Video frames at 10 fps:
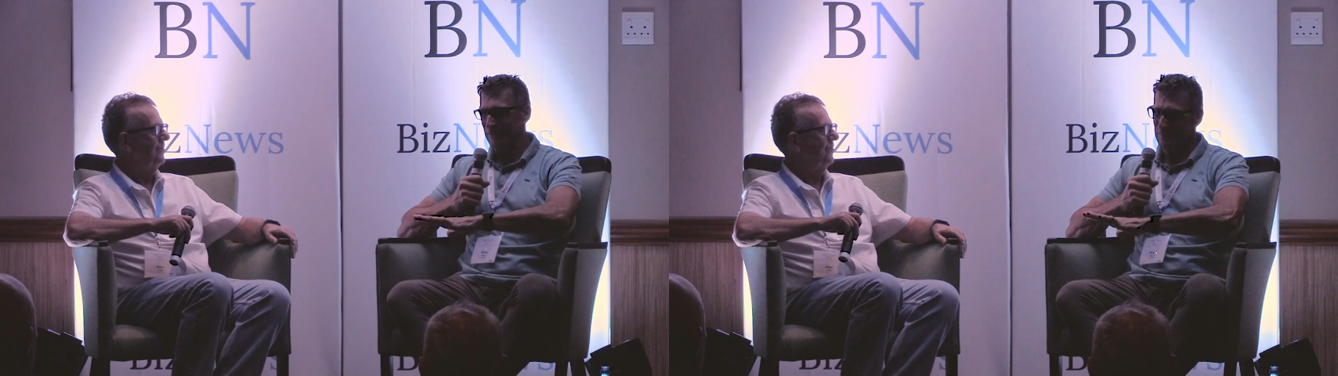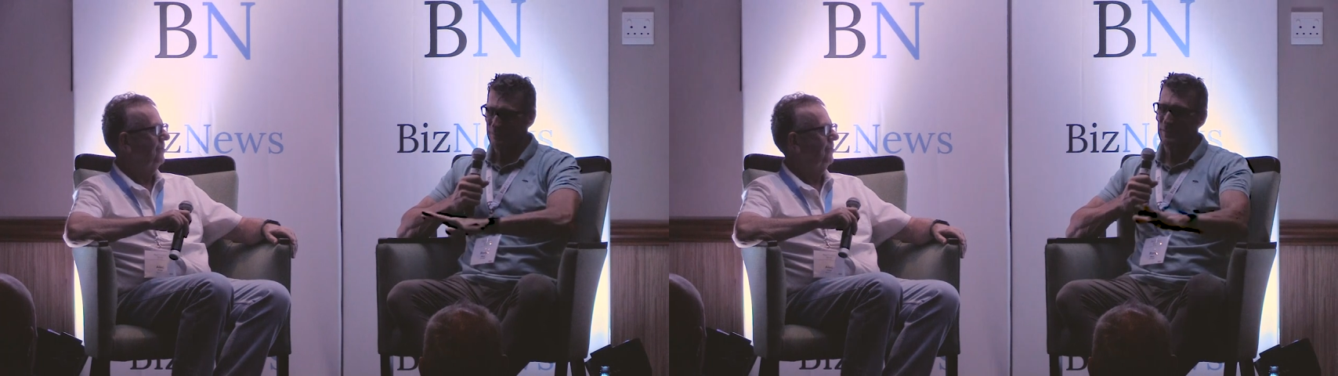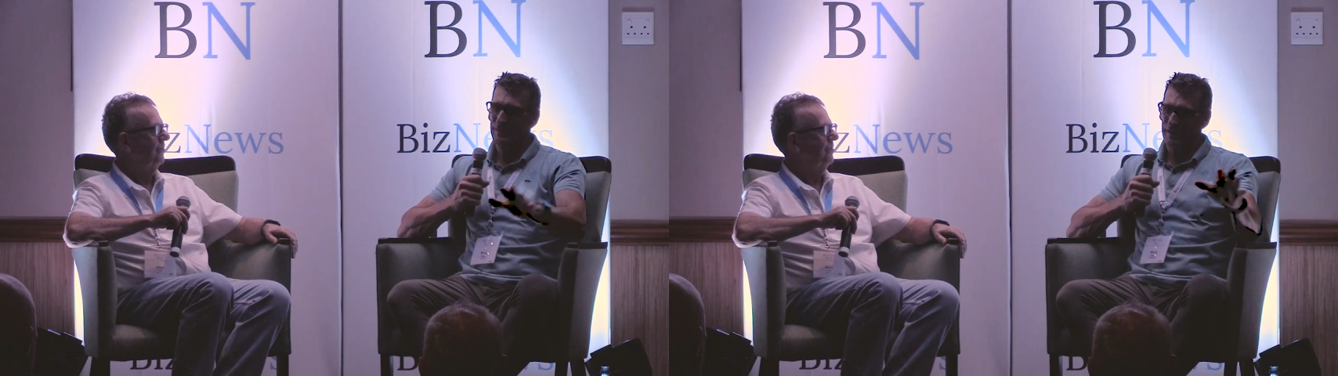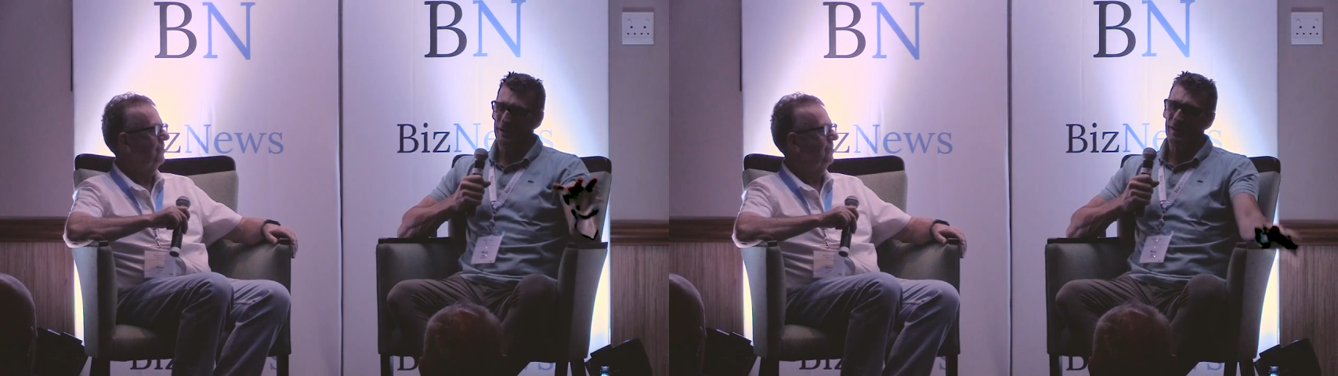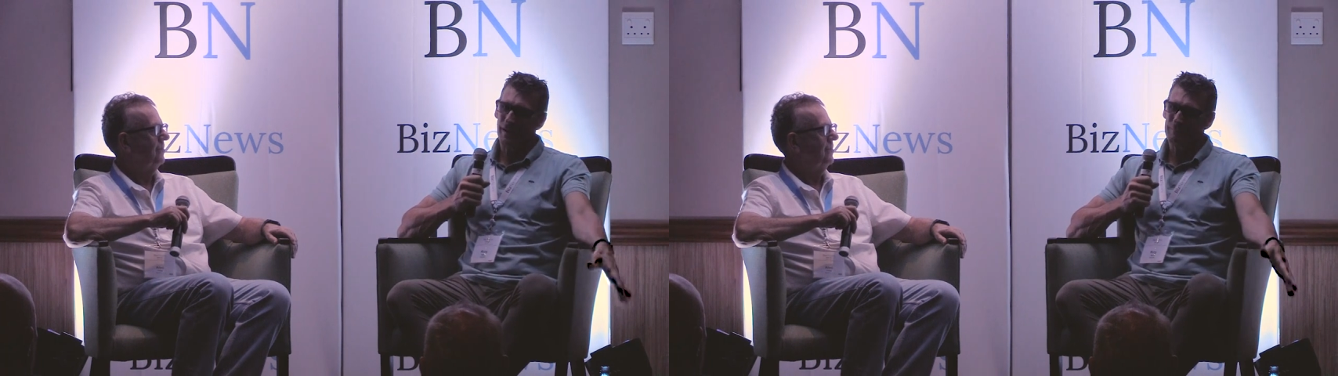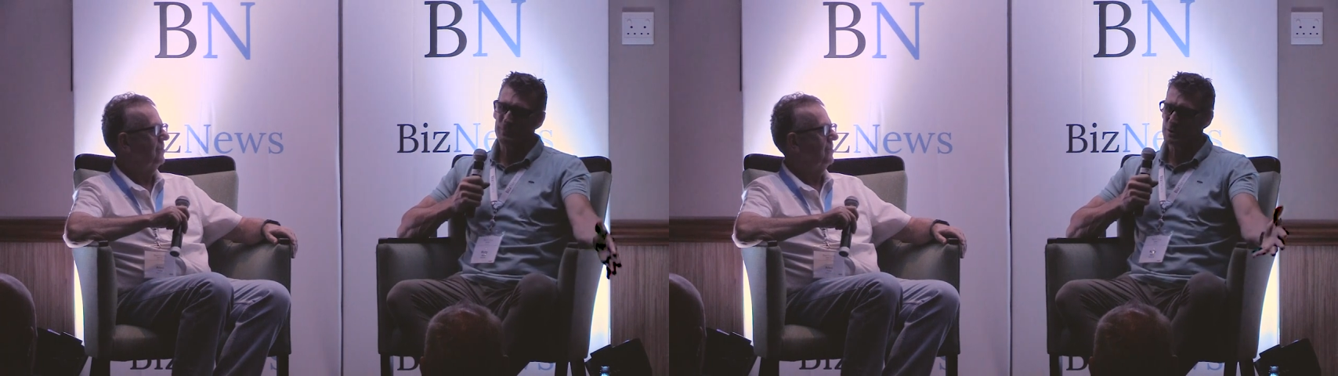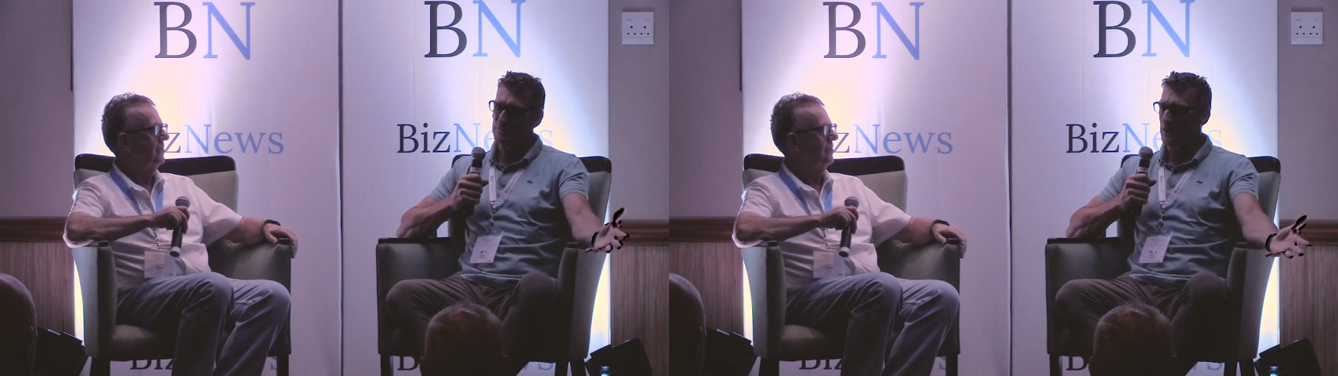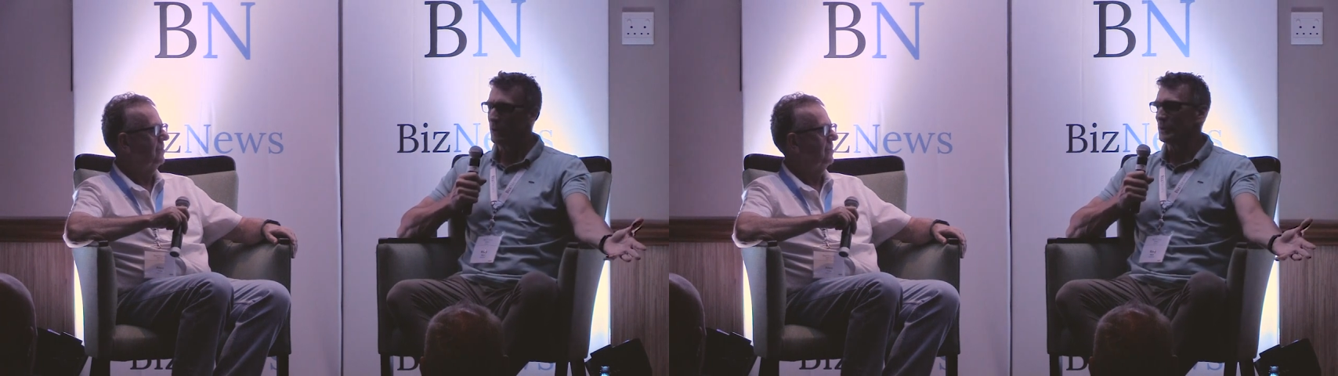Speaker 1: I'll uh, I'm
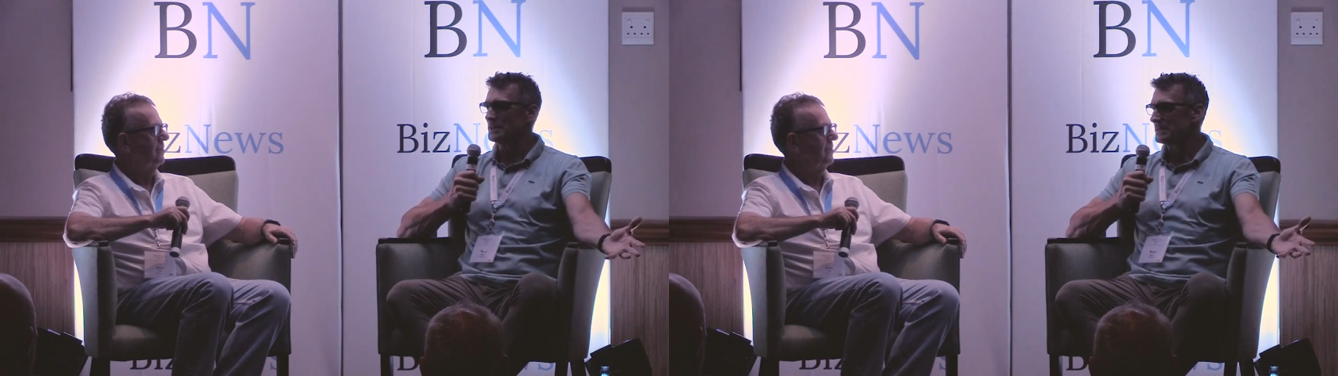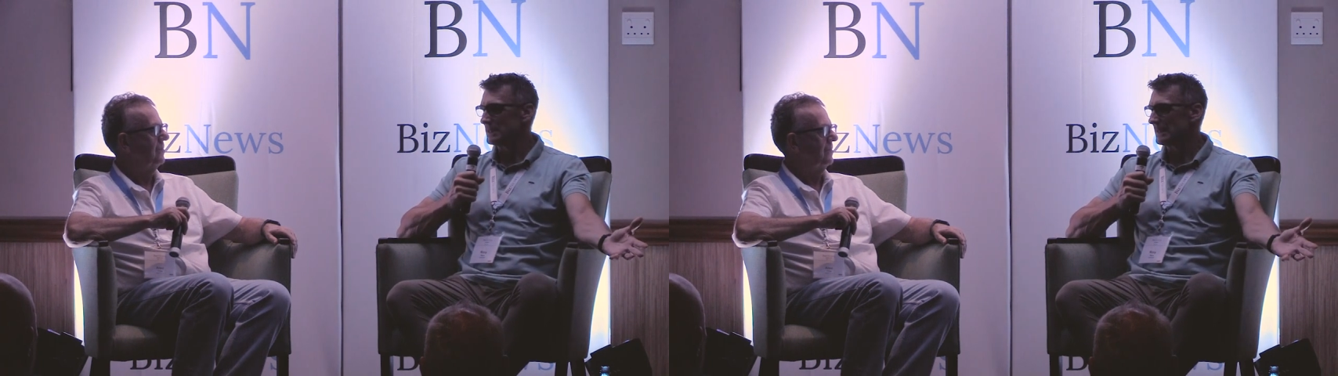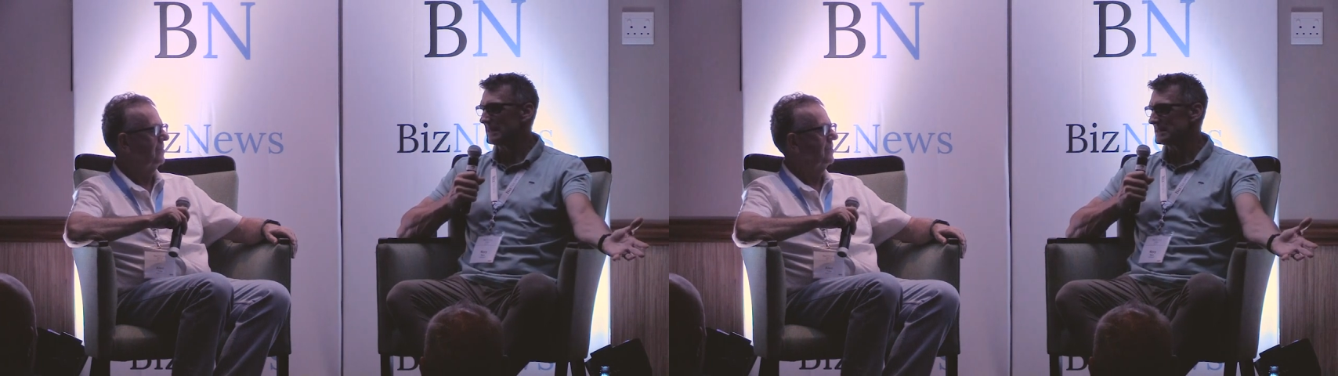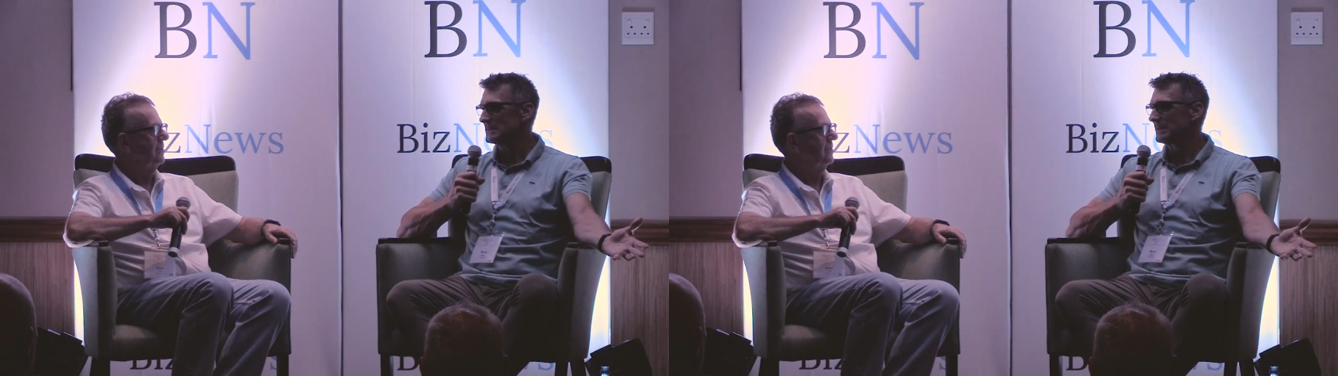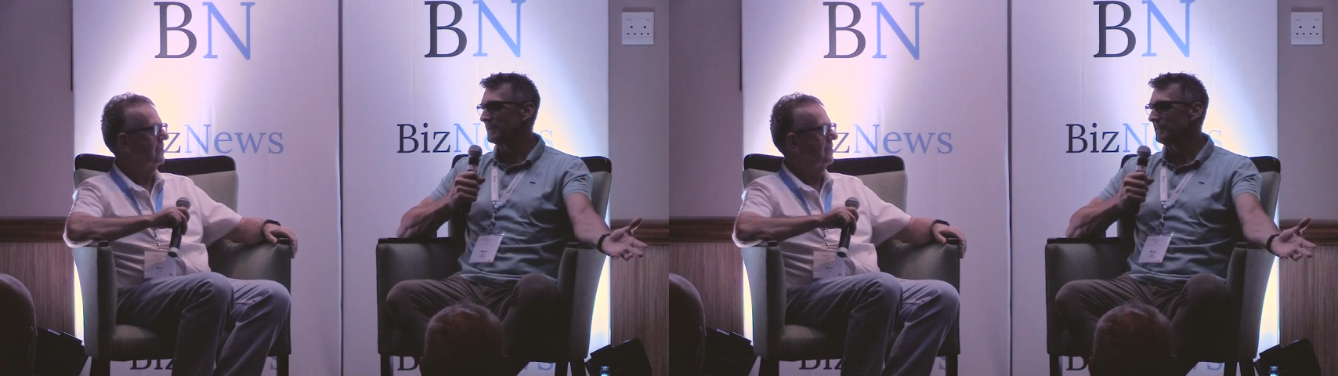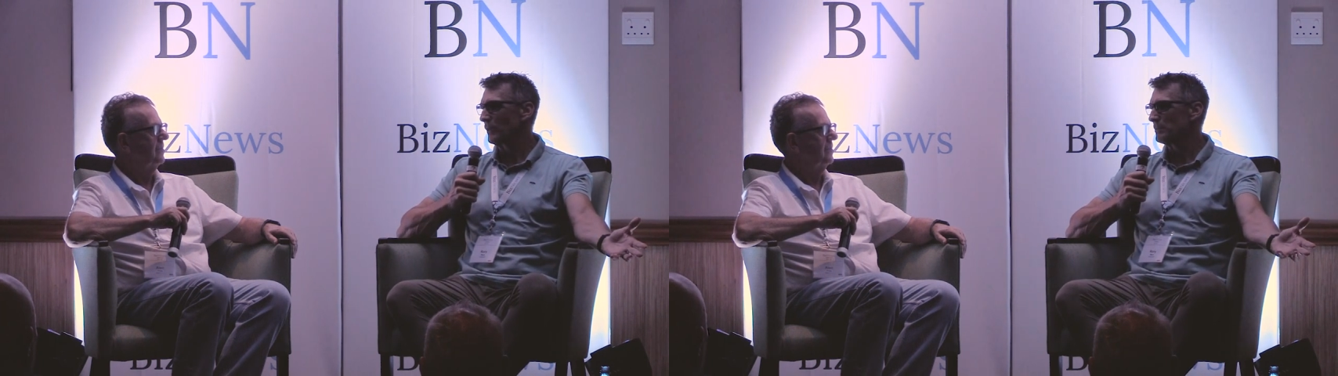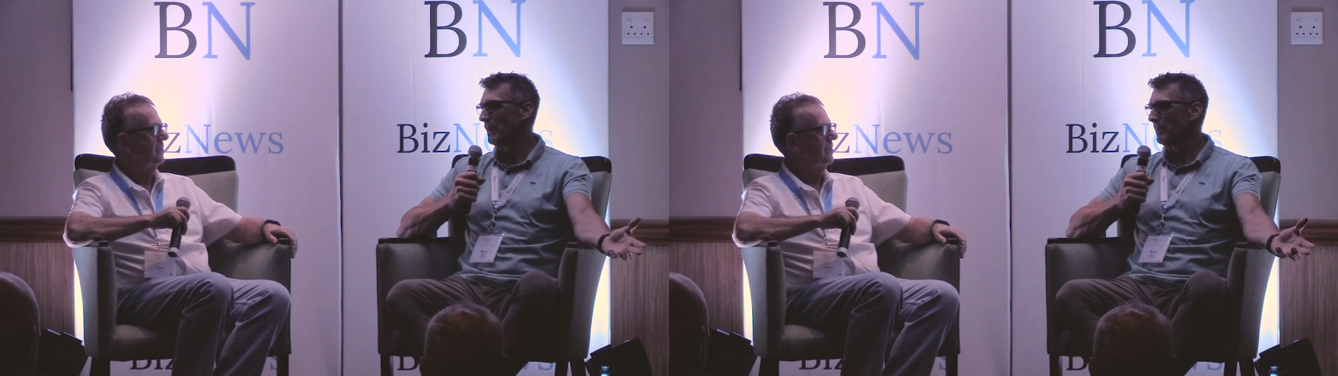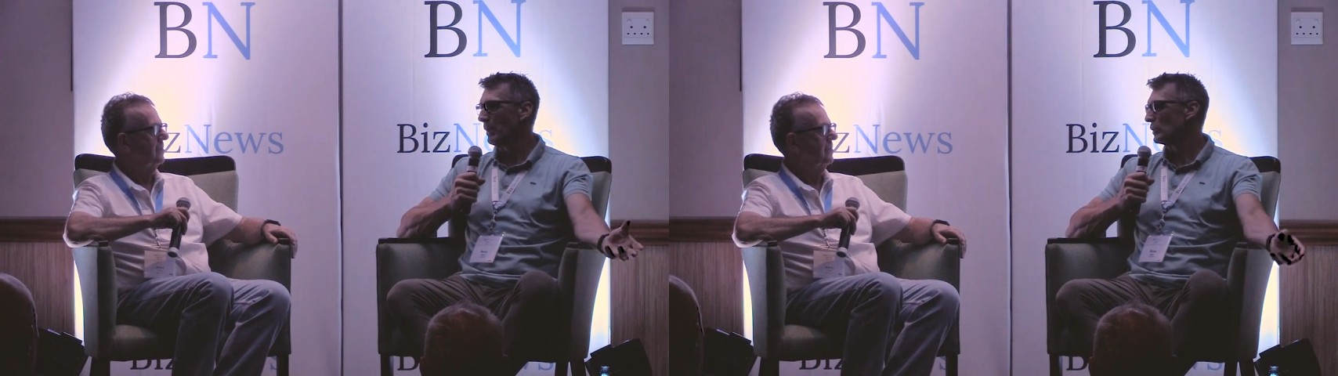just being honest. That doesn't float my